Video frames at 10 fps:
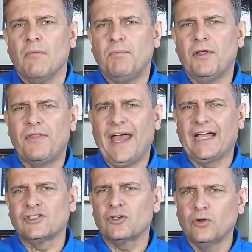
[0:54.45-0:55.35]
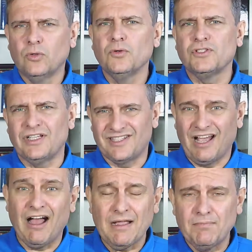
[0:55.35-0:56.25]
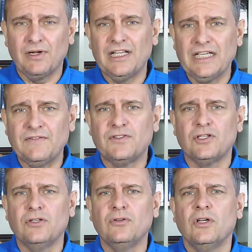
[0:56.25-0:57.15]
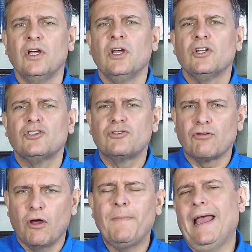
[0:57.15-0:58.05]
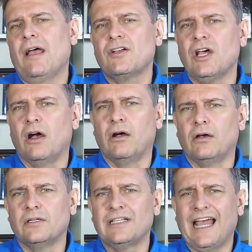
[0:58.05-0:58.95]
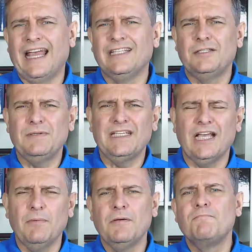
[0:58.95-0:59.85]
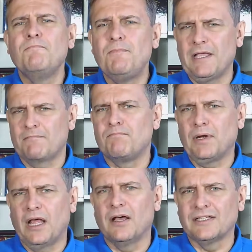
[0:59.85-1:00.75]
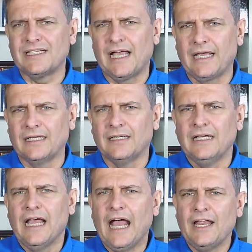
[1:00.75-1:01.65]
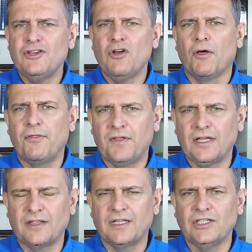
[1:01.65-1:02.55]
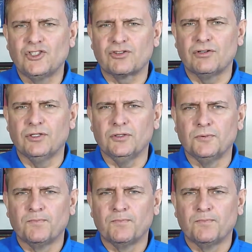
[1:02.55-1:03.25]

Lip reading: But that has caused us, I believe, to drop our guard and to become a bit blasé and not think things through.